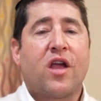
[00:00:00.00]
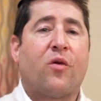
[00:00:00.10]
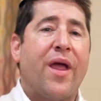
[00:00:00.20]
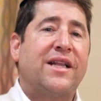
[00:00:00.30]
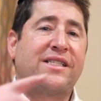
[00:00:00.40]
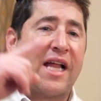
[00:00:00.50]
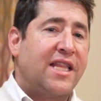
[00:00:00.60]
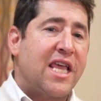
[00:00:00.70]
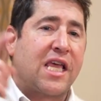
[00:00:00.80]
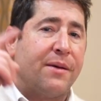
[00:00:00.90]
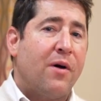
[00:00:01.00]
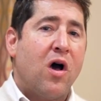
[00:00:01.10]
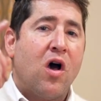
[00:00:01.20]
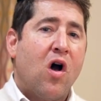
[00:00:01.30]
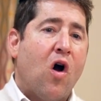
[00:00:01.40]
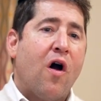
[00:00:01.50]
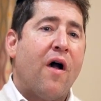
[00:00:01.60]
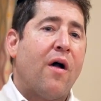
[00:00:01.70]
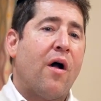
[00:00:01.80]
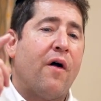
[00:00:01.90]
Great tzaddikim
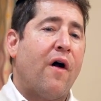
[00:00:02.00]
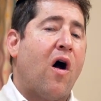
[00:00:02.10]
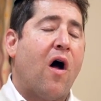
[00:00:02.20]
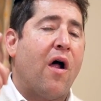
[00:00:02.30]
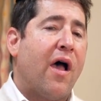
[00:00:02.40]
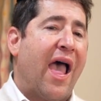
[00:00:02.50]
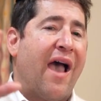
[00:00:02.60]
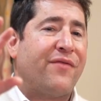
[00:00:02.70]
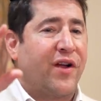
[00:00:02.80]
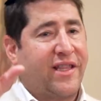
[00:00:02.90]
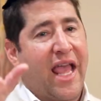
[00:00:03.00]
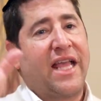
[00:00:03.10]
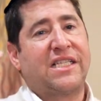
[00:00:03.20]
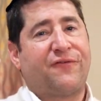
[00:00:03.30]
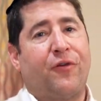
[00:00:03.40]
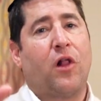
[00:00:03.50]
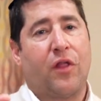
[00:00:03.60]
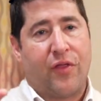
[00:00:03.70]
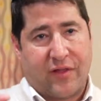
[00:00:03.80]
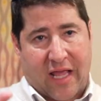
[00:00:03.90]
have their days full.